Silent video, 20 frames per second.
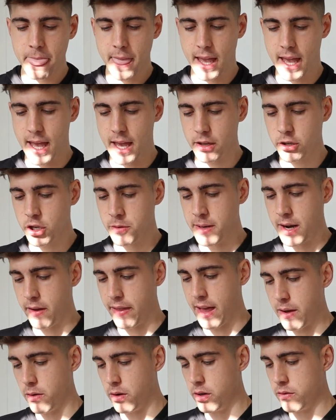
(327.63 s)
Coming
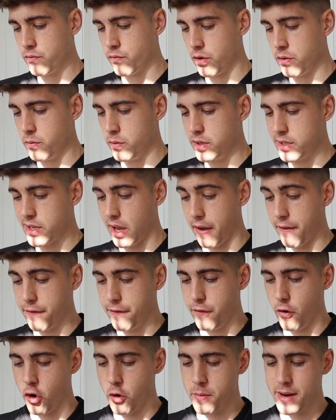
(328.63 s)
of that one, run was
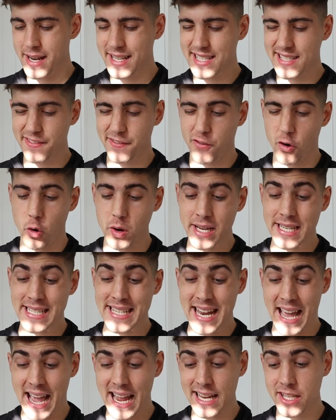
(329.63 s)

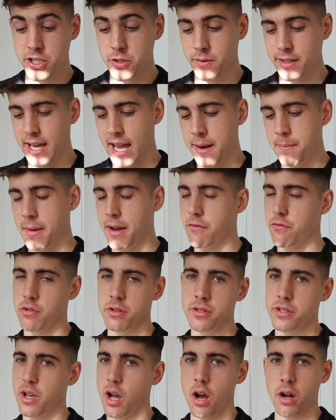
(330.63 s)
4:49. So again, my
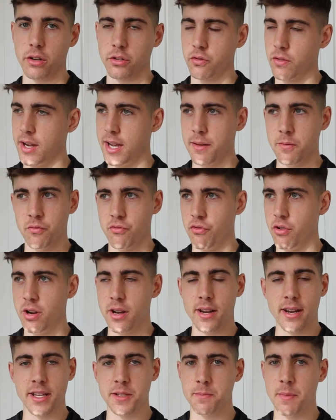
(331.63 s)
runs aren't great.
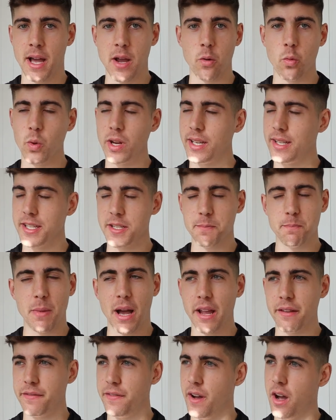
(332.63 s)
Running is my weakness
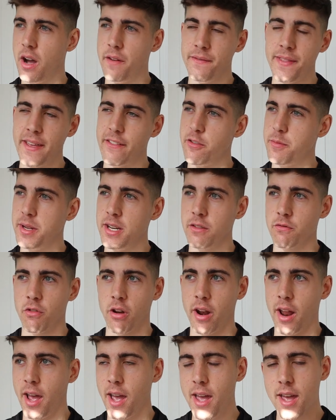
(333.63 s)
by far. I've never been a
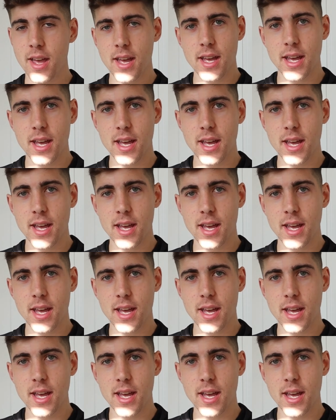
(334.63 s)
runner.